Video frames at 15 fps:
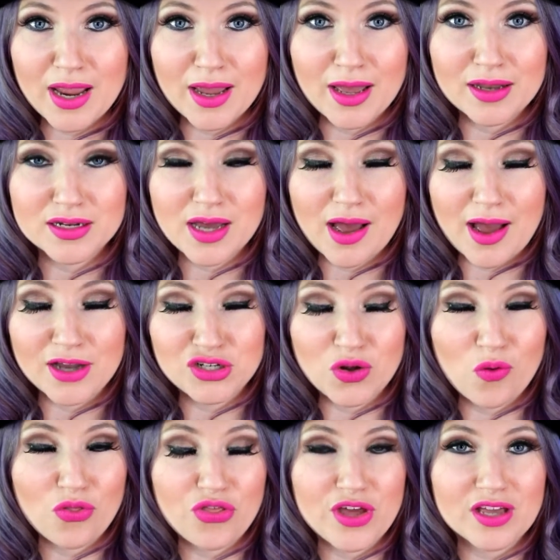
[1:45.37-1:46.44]
and I
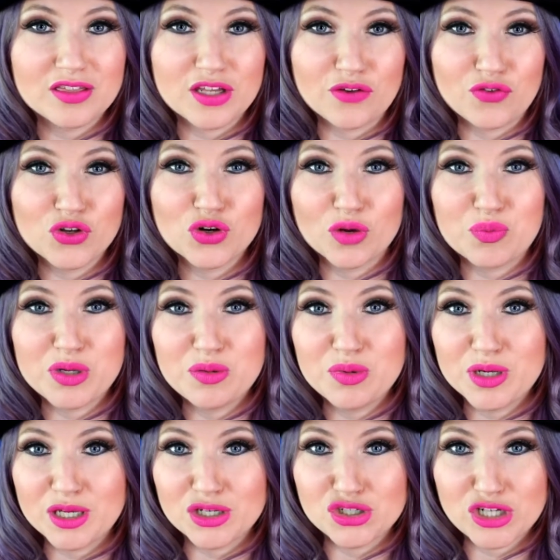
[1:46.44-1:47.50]
don't think that if you're a P
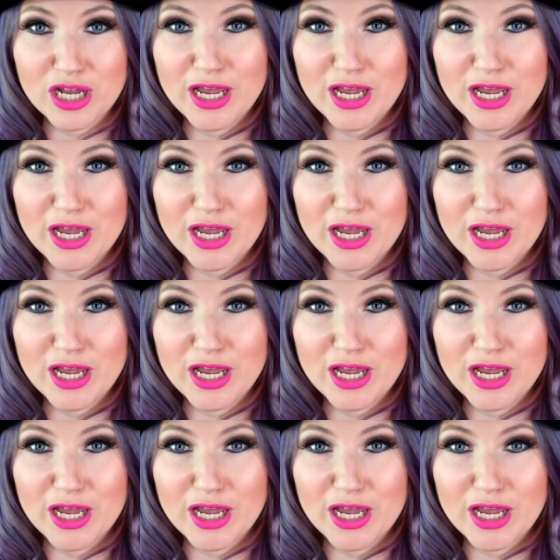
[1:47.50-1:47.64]
B and